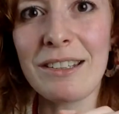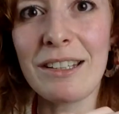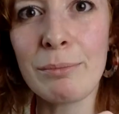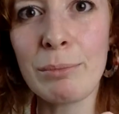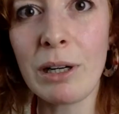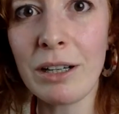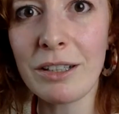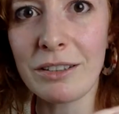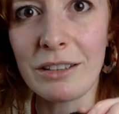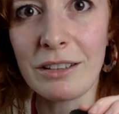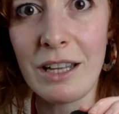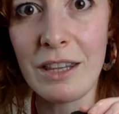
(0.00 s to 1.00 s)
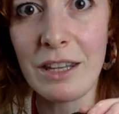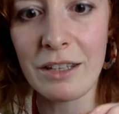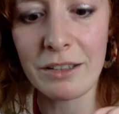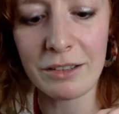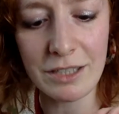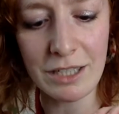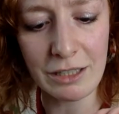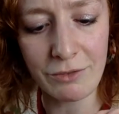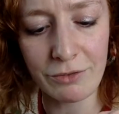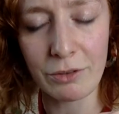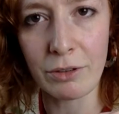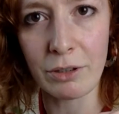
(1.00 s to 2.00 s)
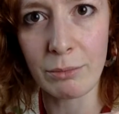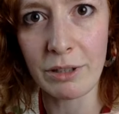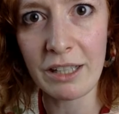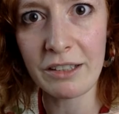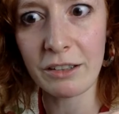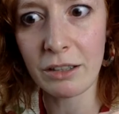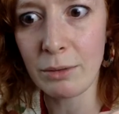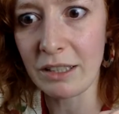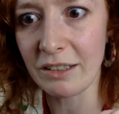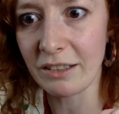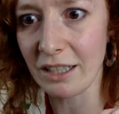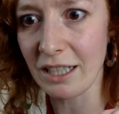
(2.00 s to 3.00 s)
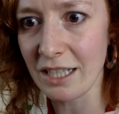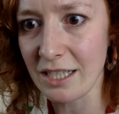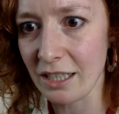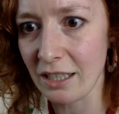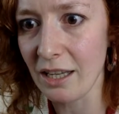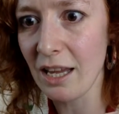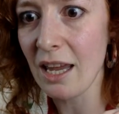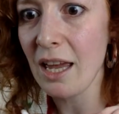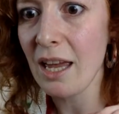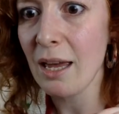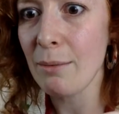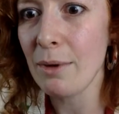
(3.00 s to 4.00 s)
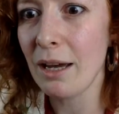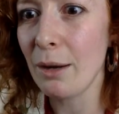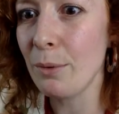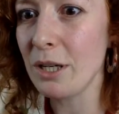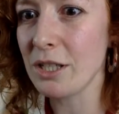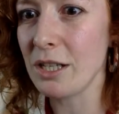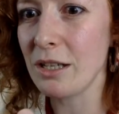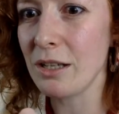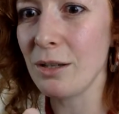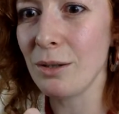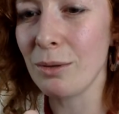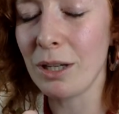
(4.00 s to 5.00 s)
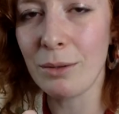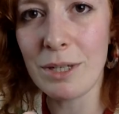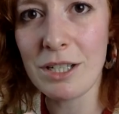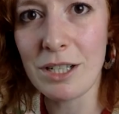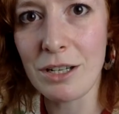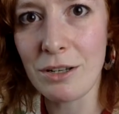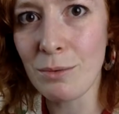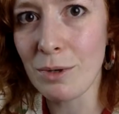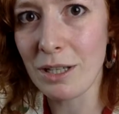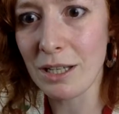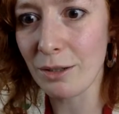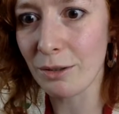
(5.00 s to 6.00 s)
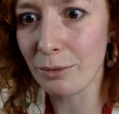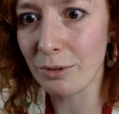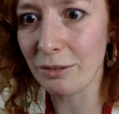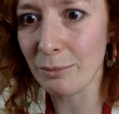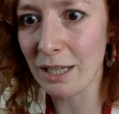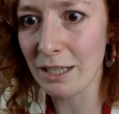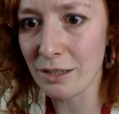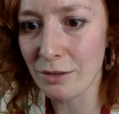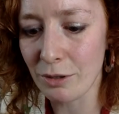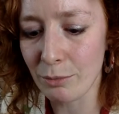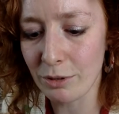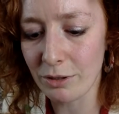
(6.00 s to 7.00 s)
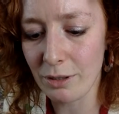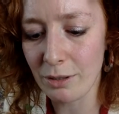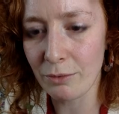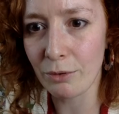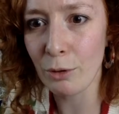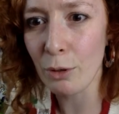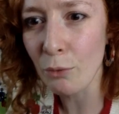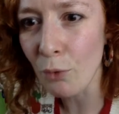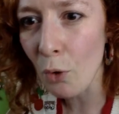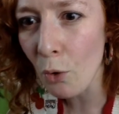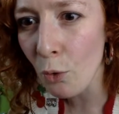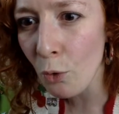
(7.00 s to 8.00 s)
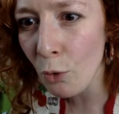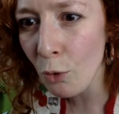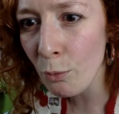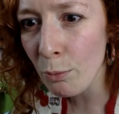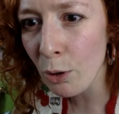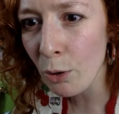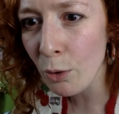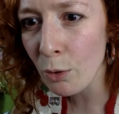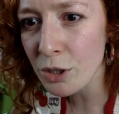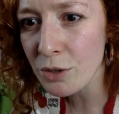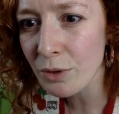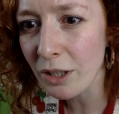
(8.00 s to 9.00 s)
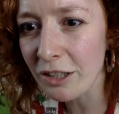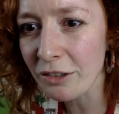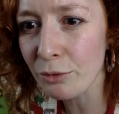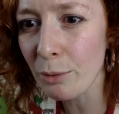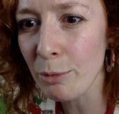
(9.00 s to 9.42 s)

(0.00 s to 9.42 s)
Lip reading: says Parkson, and then there's a telephone number. That's so exciting. I wish I knew what year it was made in roboterize.